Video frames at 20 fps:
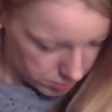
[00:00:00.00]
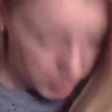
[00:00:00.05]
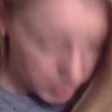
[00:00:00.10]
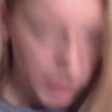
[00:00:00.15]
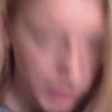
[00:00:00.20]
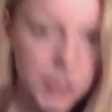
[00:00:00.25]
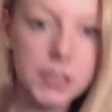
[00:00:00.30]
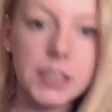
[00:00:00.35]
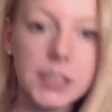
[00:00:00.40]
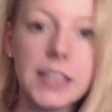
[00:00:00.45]

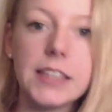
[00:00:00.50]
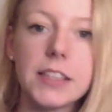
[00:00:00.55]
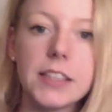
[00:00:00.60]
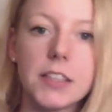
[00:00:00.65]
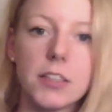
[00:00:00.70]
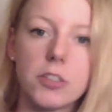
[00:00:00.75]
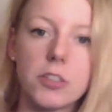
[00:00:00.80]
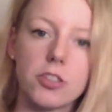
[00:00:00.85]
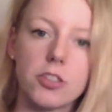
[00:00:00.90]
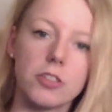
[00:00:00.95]
seed
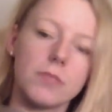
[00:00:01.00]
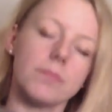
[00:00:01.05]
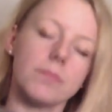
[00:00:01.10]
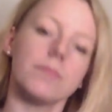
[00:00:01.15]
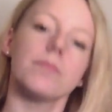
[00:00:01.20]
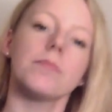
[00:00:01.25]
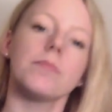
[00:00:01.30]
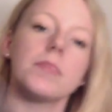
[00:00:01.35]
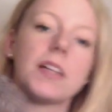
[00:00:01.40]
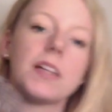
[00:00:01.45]
stitch,
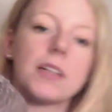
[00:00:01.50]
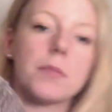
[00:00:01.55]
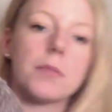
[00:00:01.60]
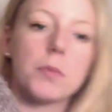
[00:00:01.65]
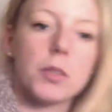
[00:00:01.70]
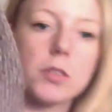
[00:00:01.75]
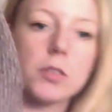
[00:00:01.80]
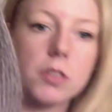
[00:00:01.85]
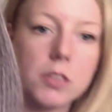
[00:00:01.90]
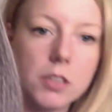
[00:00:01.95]
not
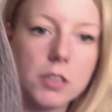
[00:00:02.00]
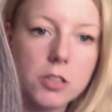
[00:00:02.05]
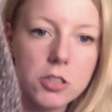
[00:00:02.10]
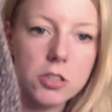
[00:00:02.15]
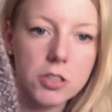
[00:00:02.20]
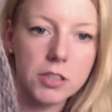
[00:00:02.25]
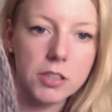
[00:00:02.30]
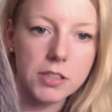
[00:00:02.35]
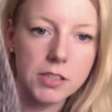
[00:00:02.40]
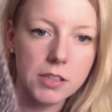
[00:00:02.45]
moss stitch.
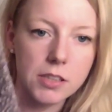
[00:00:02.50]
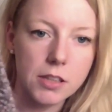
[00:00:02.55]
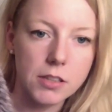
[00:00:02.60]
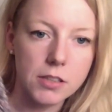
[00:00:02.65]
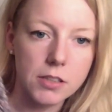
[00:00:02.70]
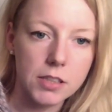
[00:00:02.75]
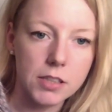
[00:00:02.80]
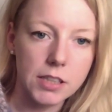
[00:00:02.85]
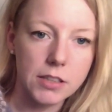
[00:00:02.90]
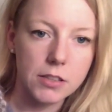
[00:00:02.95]
It's the
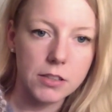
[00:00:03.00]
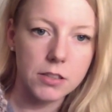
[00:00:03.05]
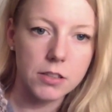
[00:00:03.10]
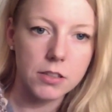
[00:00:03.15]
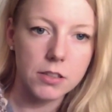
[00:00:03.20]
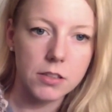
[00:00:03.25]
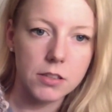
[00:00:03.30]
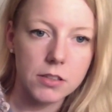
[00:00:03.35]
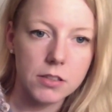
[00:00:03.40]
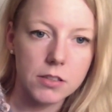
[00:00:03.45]
seed
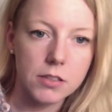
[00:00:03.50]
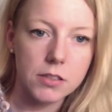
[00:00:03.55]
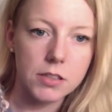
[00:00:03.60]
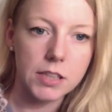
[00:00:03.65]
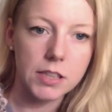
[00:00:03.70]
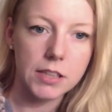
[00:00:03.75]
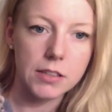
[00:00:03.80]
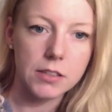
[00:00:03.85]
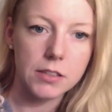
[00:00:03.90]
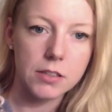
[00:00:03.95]

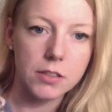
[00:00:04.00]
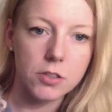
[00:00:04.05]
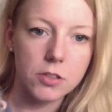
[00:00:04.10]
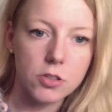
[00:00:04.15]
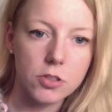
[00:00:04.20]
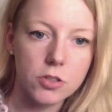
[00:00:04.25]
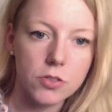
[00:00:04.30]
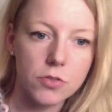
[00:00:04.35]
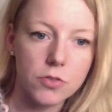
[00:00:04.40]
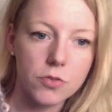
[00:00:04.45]

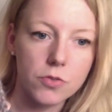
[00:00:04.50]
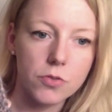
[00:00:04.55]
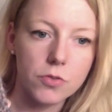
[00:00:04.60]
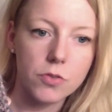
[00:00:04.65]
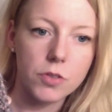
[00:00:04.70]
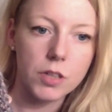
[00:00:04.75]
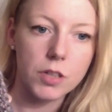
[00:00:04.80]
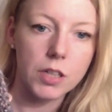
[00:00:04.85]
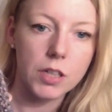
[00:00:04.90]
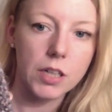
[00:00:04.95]
stitch,
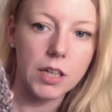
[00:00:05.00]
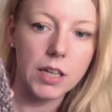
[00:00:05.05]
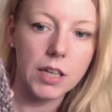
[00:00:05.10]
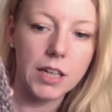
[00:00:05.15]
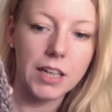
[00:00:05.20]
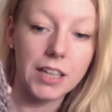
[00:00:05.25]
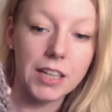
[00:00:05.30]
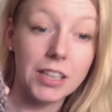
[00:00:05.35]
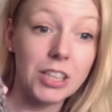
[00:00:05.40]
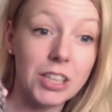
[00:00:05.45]

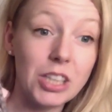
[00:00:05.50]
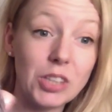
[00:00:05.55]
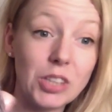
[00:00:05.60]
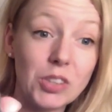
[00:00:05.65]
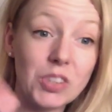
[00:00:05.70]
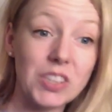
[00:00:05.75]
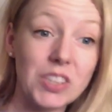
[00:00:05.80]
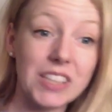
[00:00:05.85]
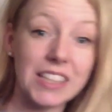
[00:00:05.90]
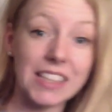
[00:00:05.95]
and you
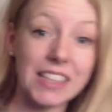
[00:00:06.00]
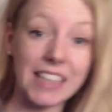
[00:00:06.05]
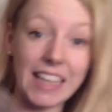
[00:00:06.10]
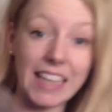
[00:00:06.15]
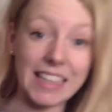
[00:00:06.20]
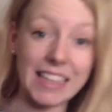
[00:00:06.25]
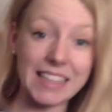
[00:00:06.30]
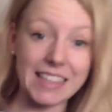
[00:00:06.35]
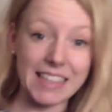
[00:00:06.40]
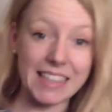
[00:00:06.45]

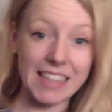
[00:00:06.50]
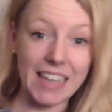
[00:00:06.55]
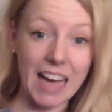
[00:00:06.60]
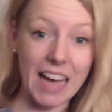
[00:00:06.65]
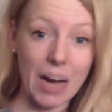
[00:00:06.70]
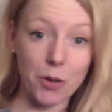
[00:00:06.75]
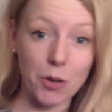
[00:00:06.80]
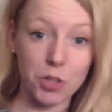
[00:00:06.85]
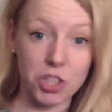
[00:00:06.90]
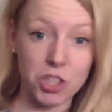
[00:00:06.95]
can see
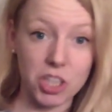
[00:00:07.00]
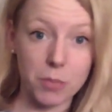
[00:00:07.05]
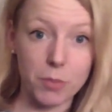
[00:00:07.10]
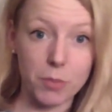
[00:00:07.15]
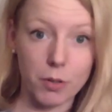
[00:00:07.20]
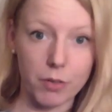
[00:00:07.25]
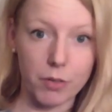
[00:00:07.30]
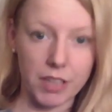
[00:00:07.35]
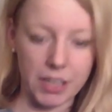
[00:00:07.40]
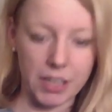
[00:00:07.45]
how
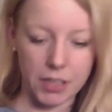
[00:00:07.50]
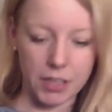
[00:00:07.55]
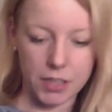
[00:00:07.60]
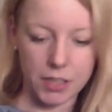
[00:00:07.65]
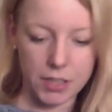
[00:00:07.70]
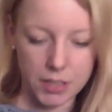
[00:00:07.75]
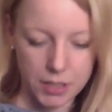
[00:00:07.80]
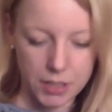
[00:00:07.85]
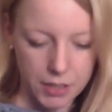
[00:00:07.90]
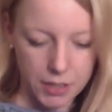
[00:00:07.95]
shimmery
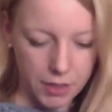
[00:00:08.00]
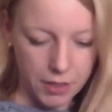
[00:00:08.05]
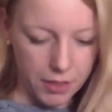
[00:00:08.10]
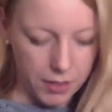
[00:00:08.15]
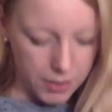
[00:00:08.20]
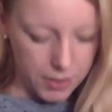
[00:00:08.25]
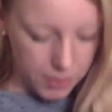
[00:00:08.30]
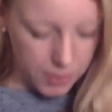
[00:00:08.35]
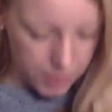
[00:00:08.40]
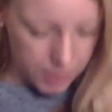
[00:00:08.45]

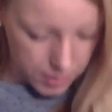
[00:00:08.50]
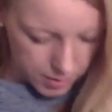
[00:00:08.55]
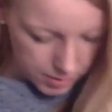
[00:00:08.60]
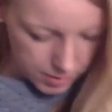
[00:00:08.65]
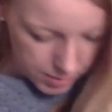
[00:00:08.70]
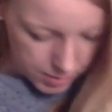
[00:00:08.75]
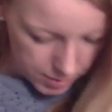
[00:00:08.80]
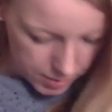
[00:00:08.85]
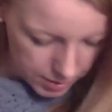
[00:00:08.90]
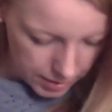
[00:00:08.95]
that
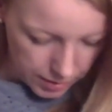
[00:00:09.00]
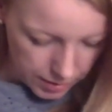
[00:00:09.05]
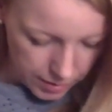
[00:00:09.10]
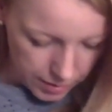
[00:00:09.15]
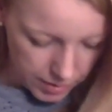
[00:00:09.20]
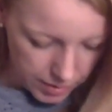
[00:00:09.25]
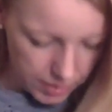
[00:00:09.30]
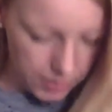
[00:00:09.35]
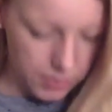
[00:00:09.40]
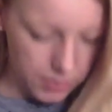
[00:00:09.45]

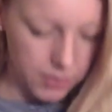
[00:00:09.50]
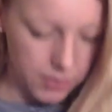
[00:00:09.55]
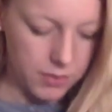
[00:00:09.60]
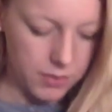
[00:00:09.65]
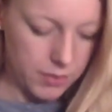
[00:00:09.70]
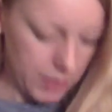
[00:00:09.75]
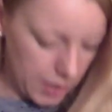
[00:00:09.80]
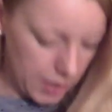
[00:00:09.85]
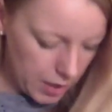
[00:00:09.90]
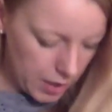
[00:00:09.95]
yarn is.
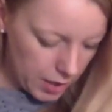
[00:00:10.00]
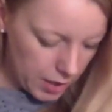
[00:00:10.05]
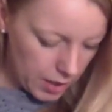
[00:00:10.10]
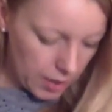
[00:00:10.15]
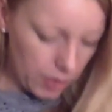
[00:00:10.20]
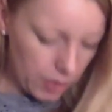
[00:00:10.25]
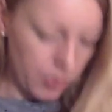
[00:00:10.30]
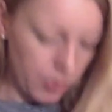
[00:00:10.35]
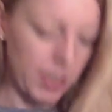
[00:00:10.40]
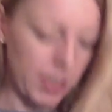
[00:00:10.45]

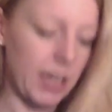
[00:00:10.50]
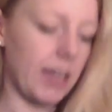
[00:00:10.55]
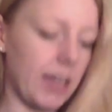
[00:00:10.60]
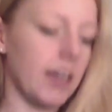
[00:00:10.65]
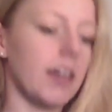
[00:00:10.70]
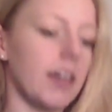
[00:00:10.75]
Okay.